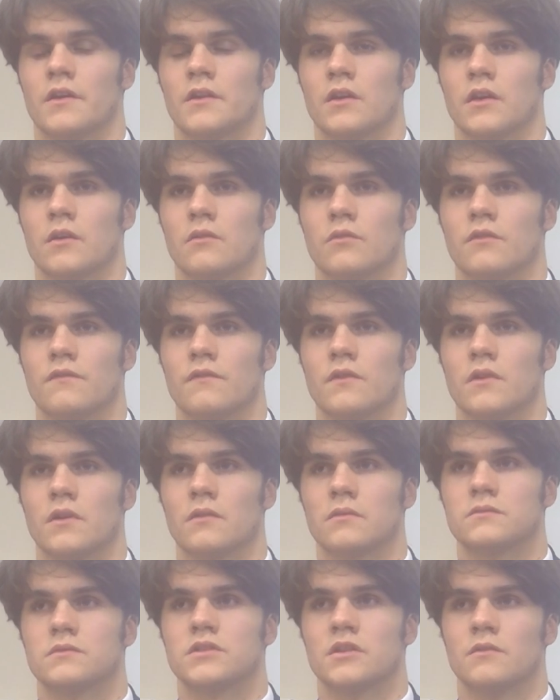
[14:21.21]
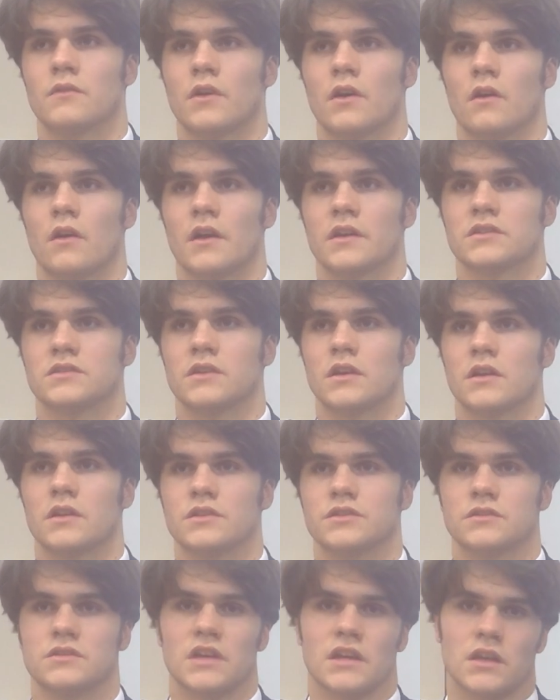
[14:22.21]
You know, with some of the highest
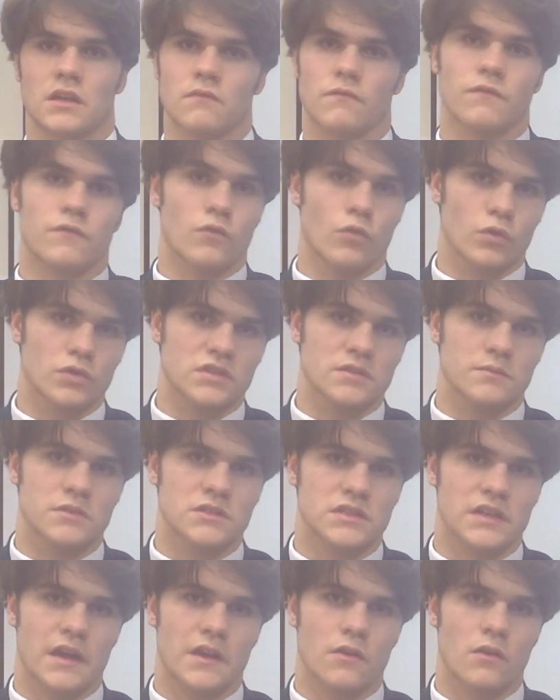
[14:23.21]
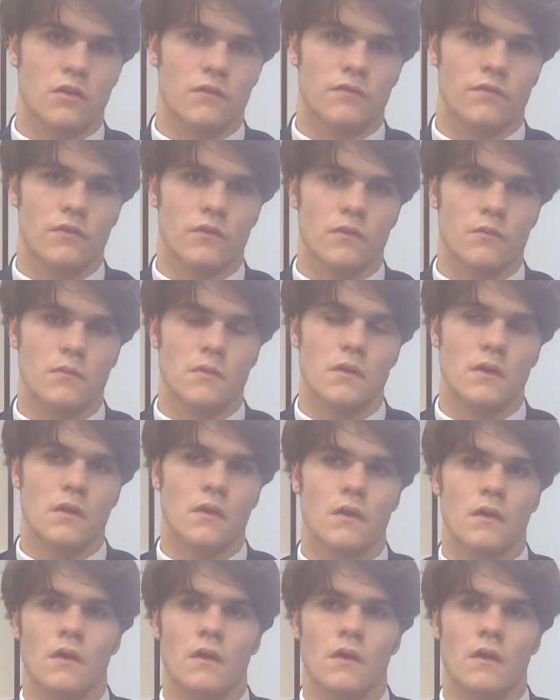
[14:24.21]
earnings, you're taking 40% off of them,